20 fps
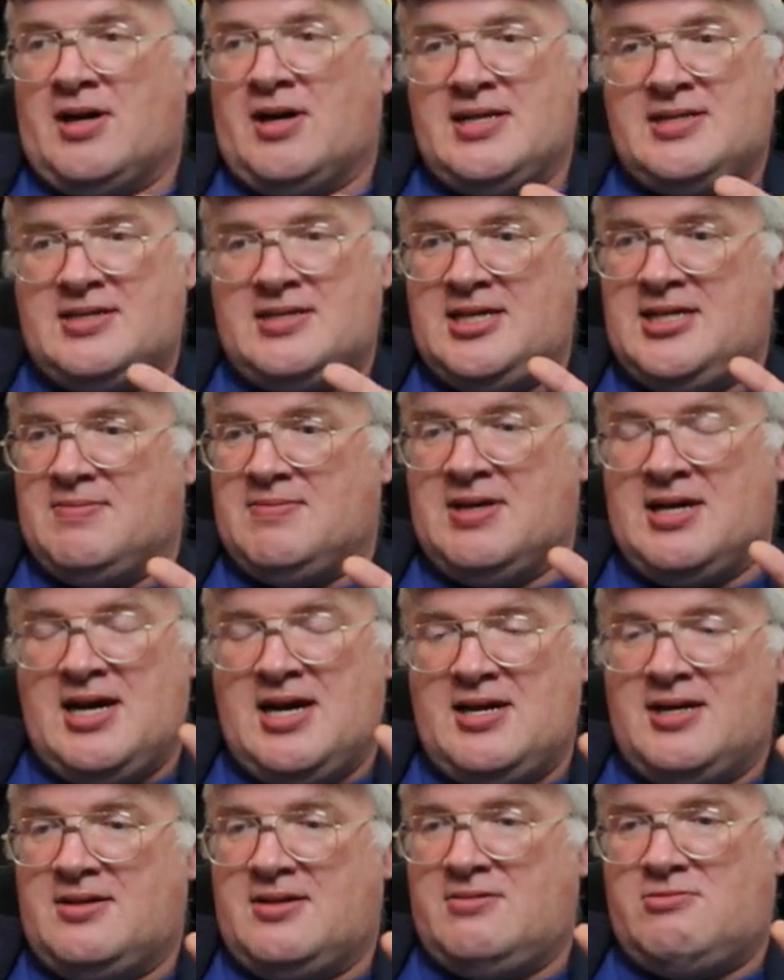I see them
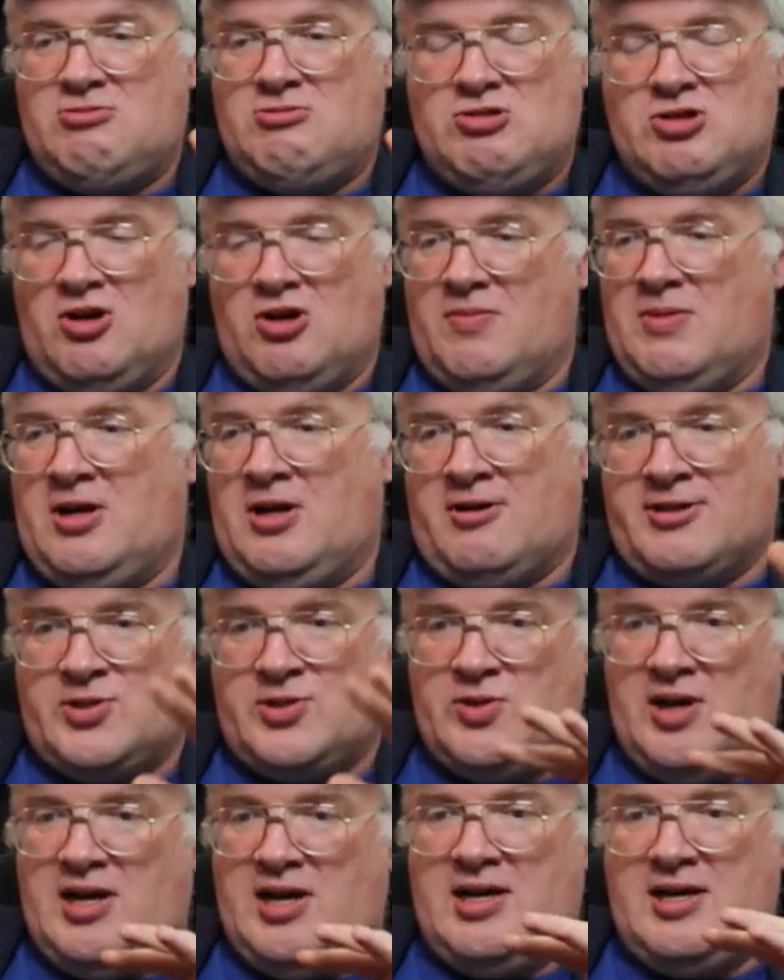getting Germany or
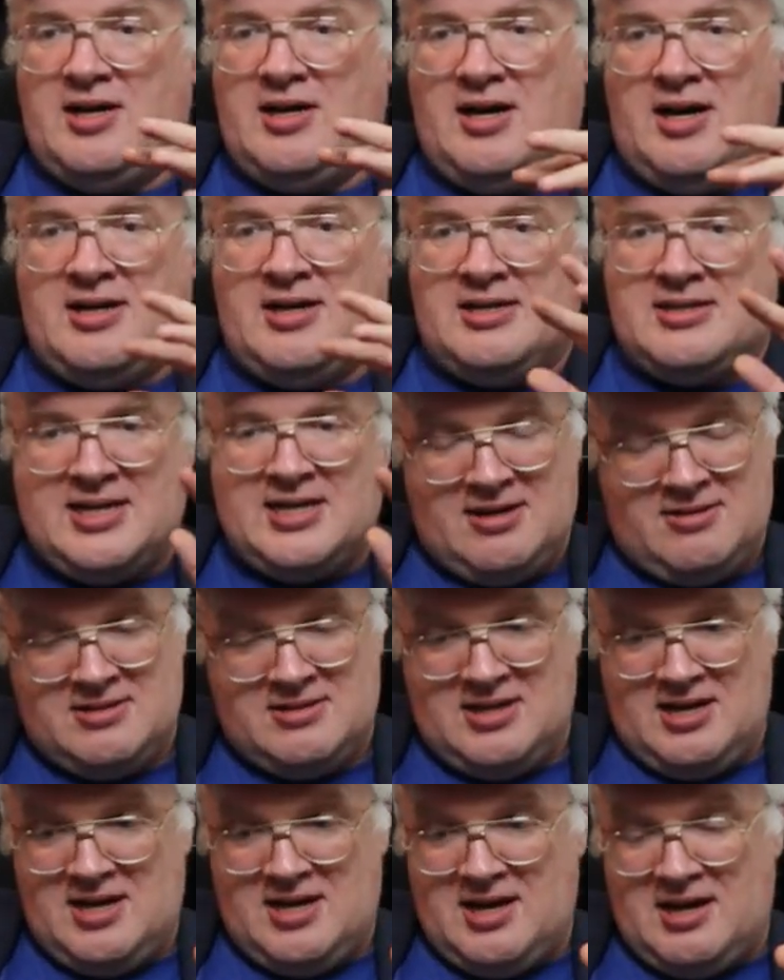Australia on a down
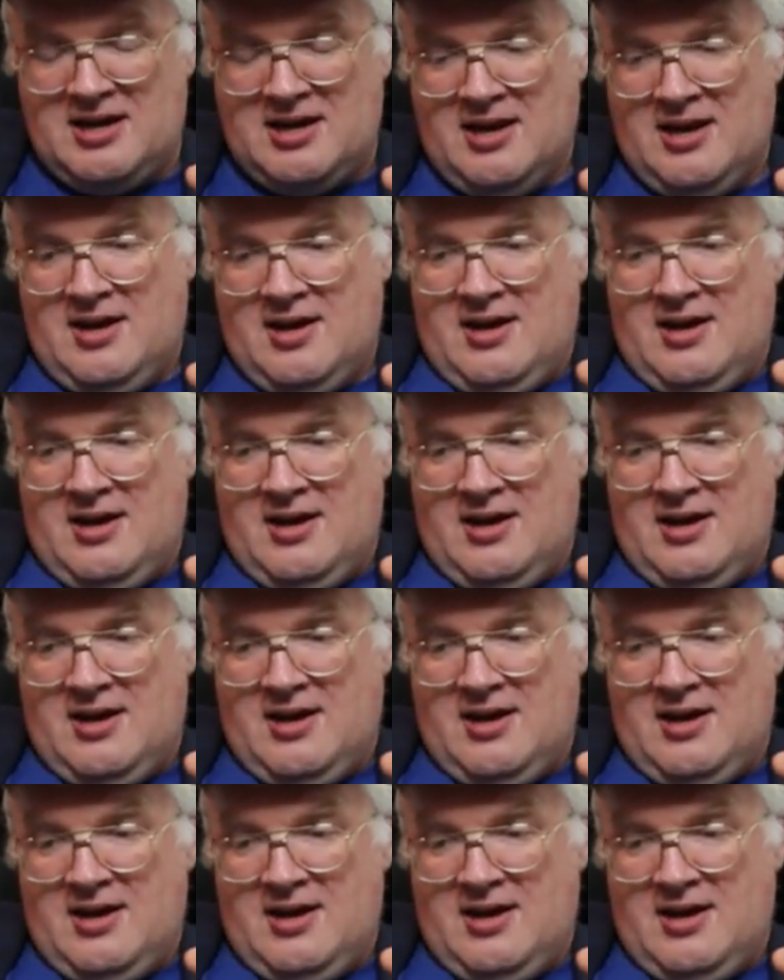day.